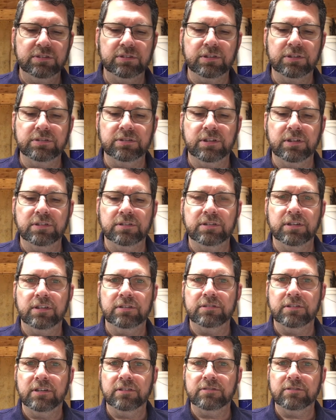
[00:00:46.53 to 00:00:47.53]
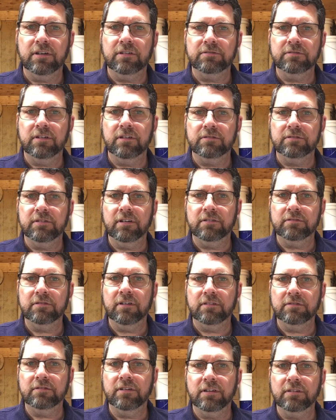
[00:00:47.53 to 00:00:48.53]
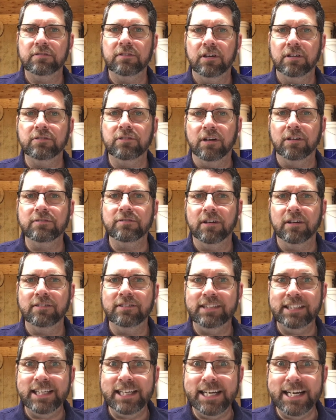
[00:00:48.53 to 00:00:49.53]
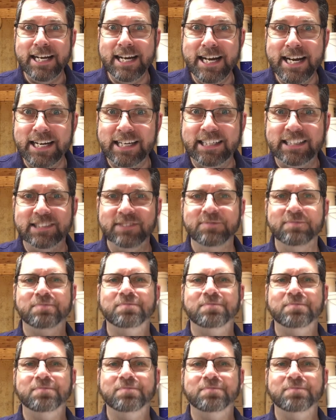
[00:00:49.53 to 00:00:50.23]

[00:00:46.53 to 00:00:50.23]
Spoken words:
Non, non, non, non, non, non, non, non, non, non, non, non, eek.